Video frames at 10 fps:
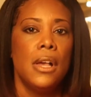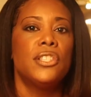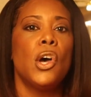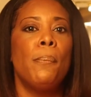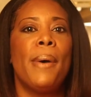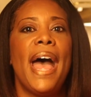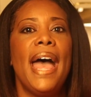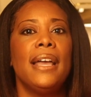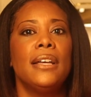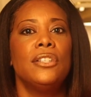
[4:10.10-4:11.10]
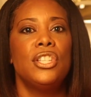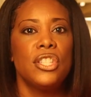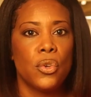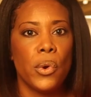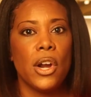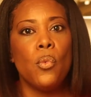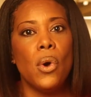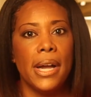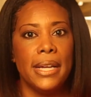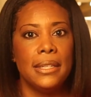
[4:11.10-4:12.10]
So back to square
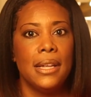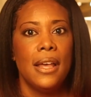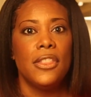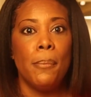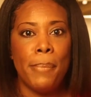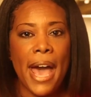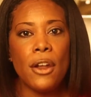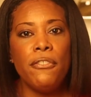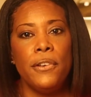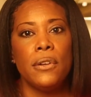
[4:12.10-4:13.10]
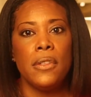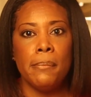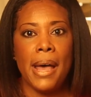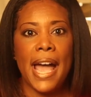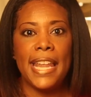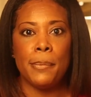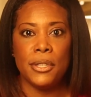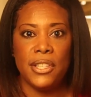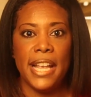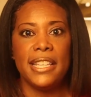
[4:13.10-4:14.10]
one, the battlefield of the mind and
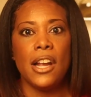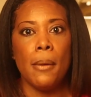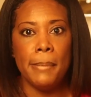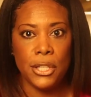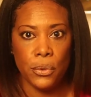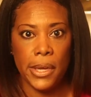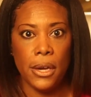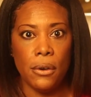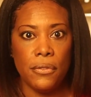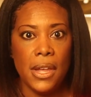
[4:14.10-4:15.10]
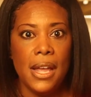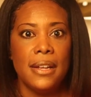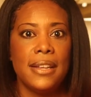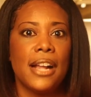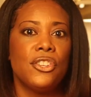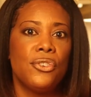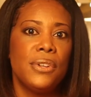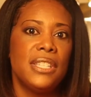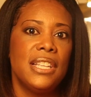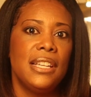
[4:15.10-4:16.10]
protecting our mental health. Dr.
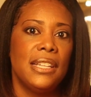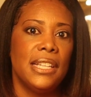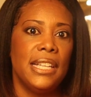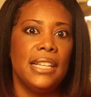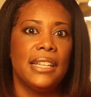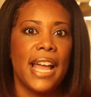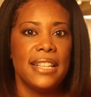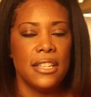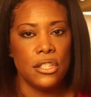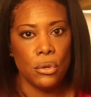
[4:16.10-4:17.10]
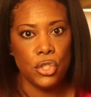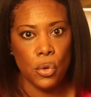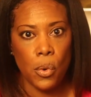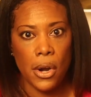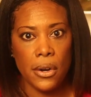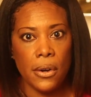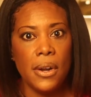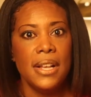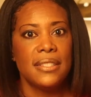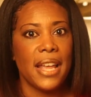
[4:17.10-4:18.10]
Kristen Lee, licensed social worker,
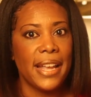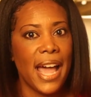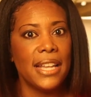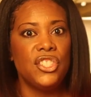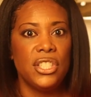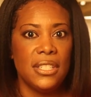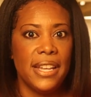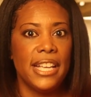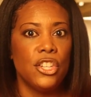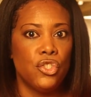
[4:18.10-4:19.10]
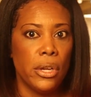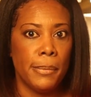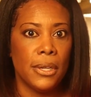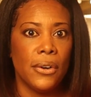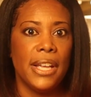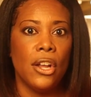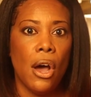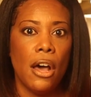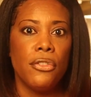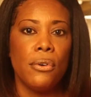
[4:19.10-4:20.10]
Psychology Today contributor, and
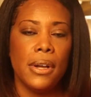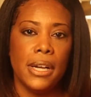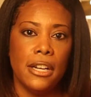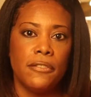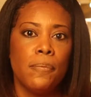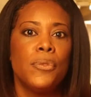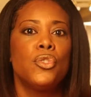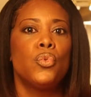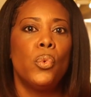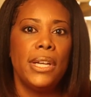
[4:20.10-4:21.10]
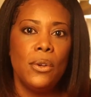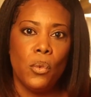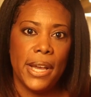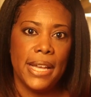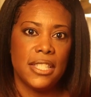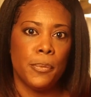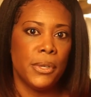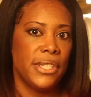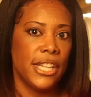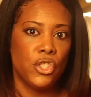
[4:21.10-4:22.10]
author of 20 Ways to
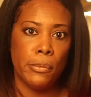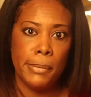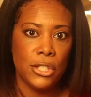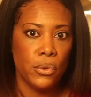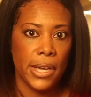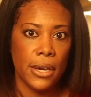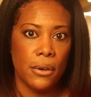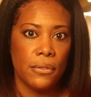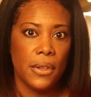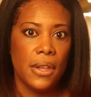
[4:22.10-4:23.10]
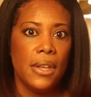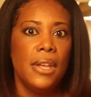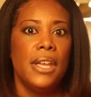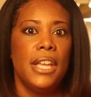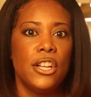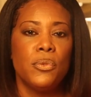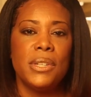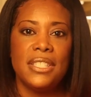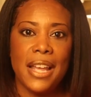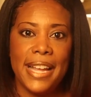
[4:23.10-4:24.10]
Protect Your Mental Health, Here's
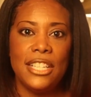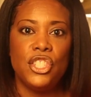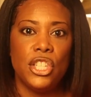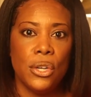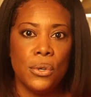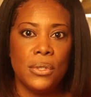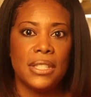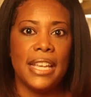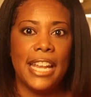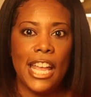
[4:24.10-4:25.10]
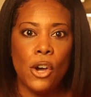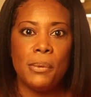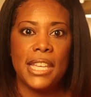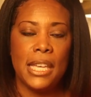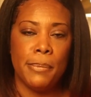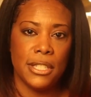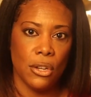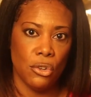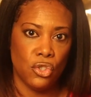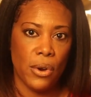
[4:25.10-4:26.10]
What Science Shows Can Help Keep Us
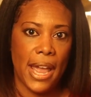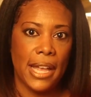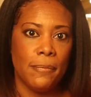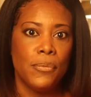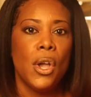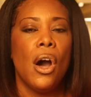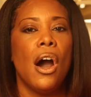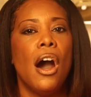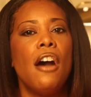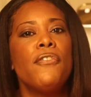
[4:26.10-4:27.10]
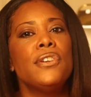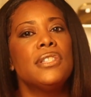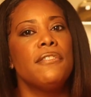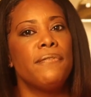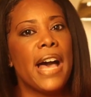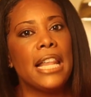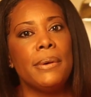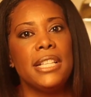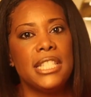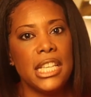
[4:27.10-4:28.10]
on Track, offers the
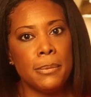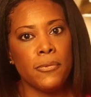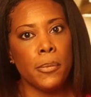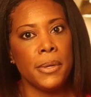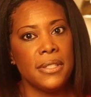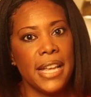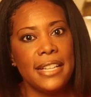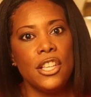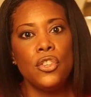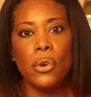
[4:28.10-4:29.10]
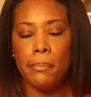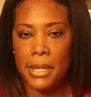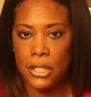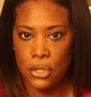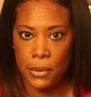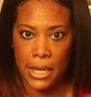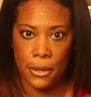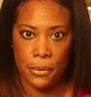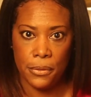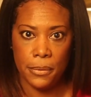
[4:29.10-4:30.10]
following tips for protecting your mental
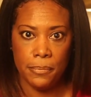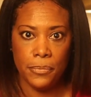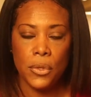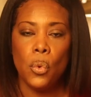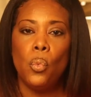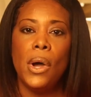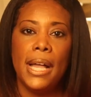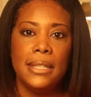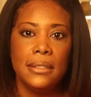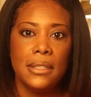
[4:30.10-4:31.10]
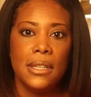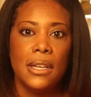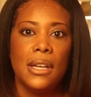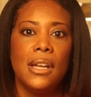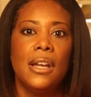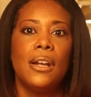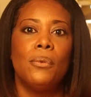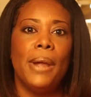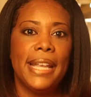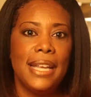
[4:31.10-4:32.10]
health. 1.
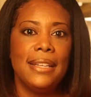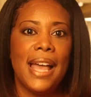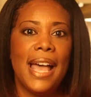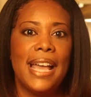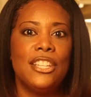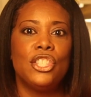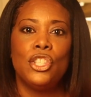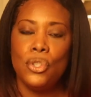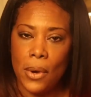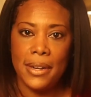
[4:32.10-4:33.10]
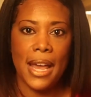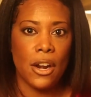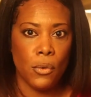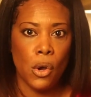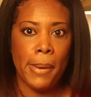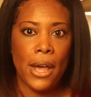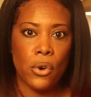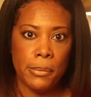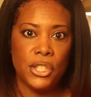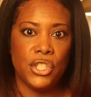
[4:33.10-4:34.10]
Recognize you are not a robot
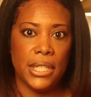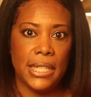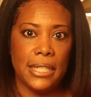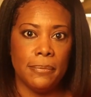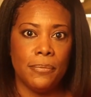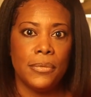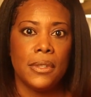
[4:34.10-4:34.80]
or machine.